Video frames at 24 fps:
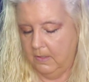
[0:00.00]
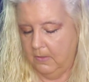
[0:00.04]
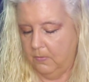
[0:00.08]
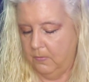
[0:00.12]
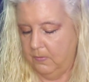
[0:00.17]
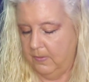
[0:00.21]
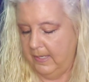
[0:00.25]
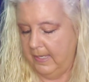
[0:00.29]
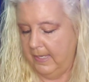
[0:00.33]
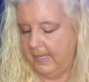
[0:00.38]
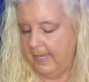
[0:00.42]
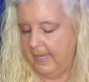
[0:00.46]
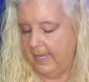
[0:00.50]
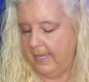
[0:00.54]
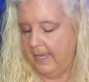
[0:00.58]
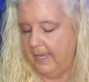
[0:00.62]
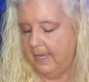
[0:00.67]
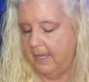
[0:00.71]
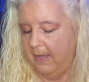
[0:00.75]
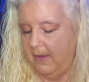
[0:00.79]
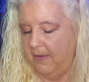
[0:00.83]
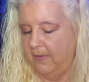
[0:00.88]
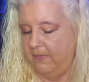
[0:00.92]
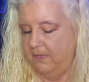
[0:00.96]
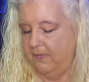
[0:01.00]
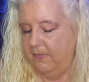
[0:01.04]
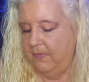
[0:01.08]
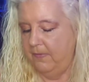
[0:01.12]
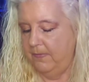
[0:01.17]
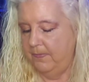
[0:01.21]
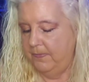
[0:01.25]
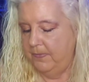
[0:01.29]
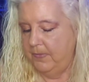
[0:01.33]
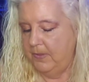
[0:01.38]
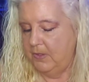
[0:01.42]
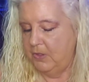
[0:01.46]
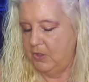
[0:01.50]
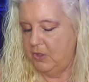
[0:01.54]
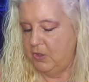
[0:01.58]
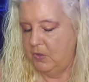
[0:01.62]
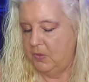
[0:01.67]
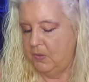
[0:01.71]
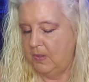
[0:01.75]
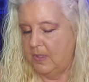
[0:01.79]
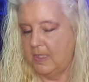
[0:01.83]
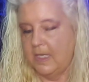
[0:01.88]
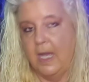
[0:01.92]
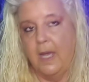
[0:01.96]
we have
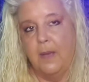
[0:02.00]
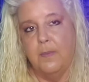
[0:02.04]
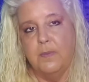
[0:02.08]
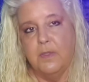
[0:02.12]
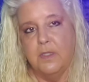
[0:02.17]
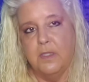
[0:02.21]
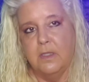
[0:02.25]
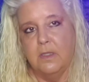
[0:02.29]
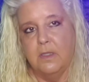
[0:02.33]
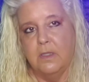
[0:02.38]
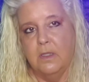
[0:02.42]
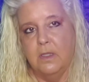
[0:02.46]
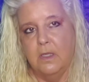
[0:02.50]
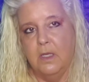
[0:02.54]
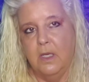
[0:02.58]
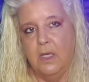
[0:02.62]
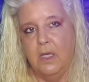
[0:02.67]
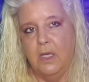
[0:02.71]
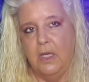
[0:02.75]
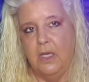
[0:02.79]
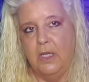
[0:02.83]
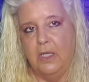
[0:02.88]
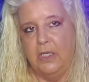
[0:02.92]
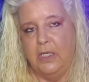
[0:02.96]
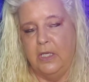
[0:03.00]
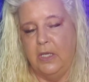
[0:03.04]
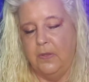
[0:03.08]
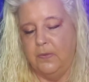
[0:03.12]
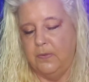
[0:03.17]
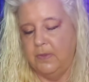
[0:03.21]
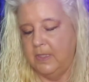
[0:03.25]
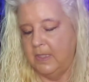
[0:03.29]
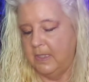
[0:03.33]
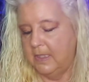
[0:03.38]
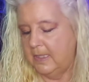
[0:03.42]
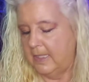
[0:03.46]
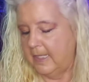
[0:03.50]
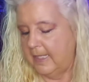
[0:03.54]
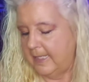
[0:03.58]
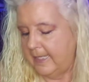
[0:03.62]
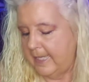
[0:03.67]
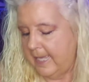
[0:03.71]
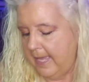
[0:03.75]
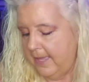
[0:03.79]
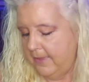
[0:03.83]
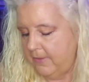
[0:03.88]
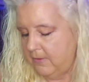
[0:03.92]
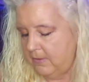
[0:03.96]
Two of Cups. Union,
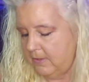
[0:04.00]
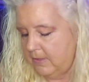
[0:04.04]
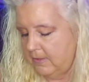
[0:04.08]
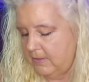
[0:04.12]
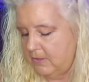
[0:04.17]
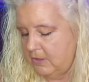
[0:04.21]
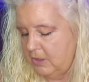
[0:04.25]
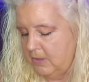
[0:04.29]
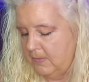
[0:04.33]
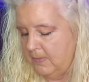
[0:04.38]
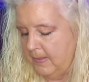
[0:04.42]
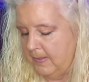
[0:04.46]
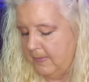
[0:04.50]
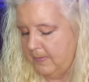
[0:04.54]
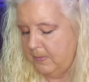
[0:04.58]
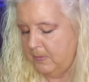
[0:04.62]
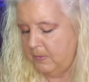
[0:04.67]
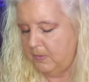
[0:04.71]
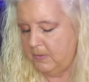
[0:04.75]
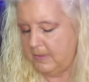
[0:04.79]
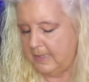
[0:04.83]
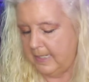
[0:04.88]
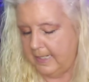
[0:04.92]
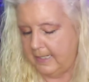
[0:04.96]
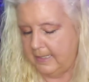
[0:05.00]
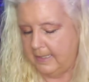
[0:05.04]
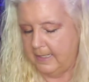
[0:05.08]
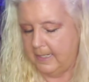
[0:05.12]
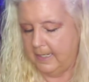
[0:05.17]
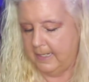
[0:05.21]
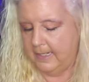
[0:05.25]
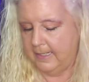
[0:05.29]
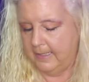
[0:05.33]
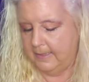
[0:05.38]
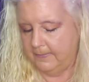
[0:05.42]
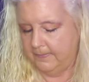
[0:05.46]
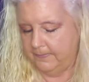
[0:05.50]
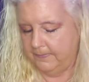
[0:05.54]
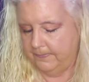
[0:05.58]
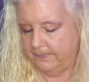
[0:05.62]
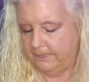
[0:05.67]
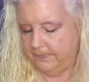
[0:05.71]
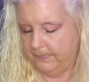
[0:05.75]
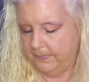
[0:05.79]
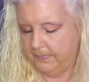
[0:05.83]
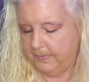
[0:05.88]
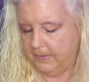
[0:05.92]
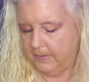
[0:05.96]
gathering of two people, date night.
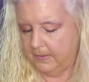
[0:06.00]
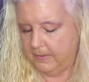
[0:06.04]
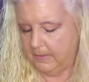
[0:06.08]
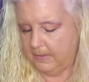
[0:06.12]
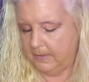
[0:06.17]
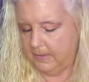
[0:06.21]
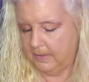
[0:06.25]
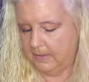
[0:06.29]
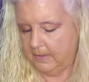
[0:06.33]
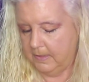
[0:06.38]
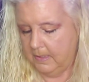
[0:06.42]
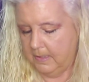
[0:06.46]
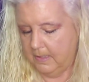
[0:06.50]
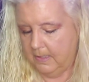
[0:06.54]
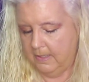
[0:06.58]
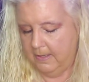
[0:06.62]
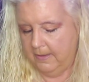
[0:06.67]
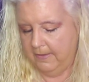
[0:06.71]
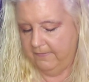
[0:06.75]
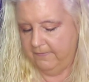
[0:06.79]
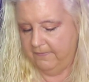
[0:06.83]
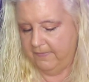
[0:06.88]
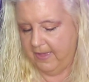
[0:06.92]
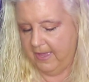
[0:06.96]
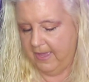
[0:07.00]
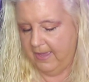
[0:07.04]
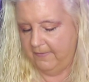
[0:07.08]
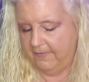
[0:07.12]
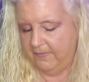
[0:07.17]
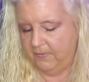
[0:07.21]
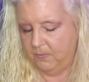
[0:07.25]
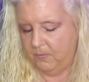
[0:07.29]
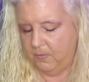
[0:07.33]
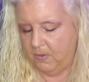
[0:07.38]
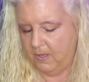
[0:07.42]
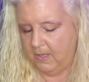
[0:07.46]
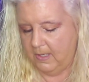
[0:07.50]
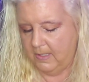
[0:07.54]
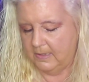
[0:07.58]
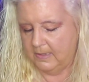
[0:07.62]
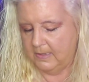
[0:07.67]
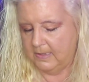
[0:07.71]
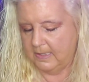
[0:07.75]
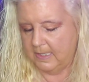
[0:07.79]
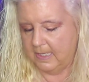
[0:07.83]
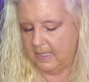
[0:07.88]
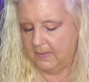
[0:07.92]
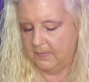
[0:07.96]
Five of
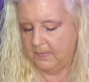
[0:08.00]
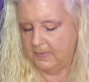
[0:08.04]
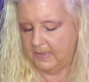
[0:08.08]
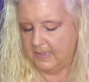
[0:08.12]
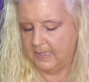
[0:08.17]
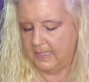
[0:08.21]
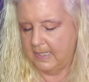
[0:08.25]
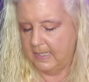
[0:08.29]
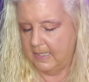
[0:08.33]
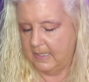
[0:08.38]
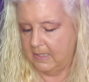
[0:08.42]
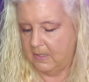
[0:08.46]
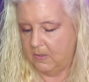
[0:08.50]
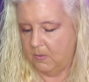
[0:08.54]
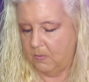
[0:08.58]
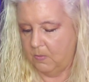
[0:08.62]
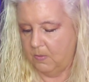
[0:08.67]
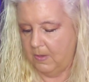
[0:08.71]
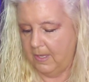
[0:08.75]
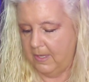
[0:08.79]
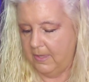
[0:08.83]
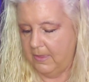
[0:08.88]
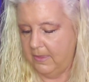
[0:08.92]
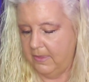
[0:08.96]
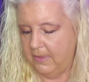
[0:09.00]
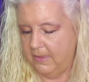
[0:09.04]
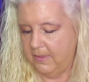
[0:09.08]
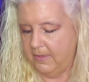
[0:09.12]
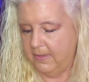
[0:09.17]
Wands comes in with,